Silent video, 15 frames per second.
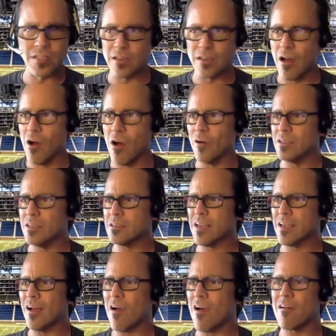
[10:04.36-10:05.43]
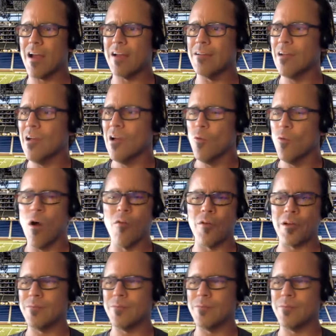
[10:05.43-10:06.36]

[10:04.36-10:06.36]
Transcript: ago and say, all right, well, the,